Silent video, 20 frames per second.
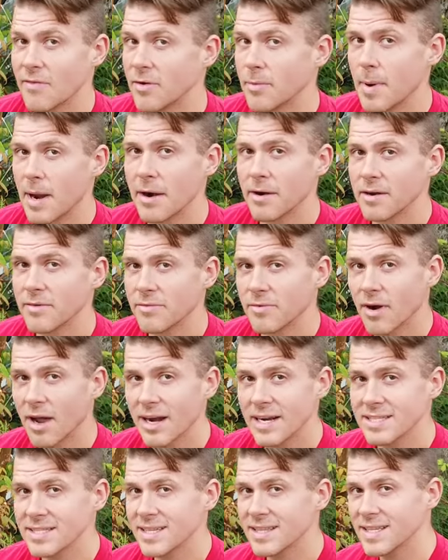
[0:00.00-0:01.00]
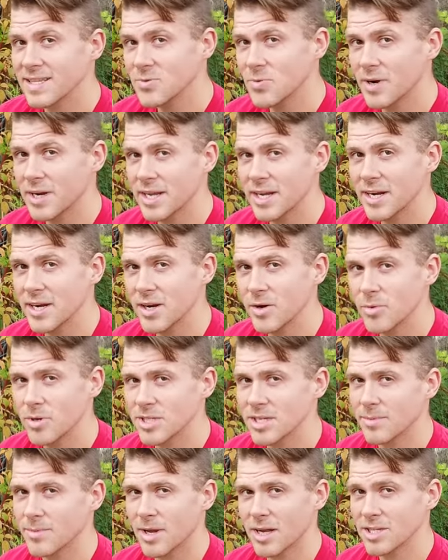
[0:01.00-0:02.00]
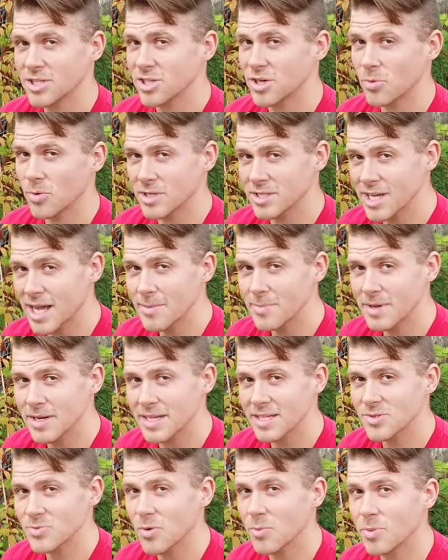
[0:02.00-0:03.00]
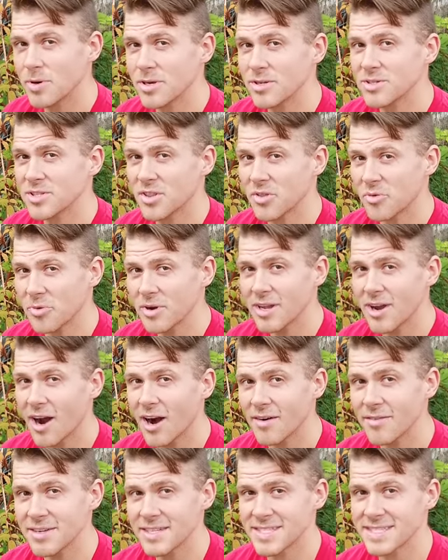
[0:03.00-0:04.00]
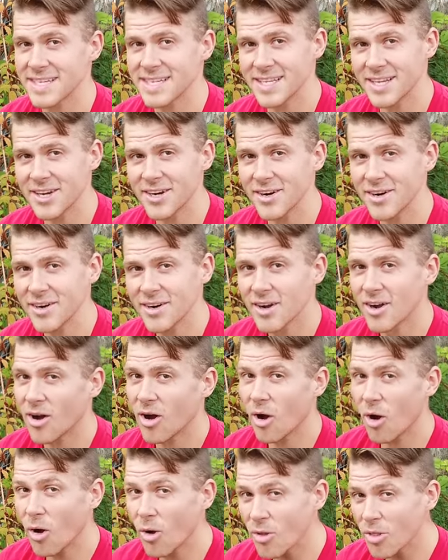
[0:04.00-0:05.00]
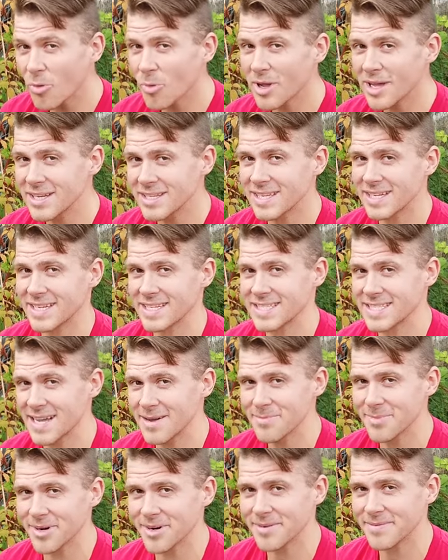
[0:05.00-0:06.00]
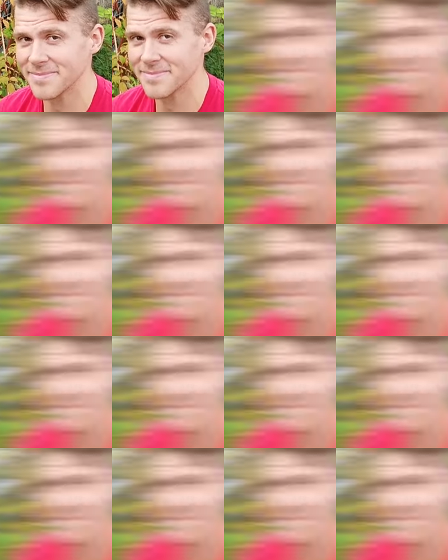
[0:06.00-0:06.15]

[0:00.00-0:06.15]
Ever-bearing varieties like this one here, which I'm not sure what type it is, will produce three harvests a year all the way into December.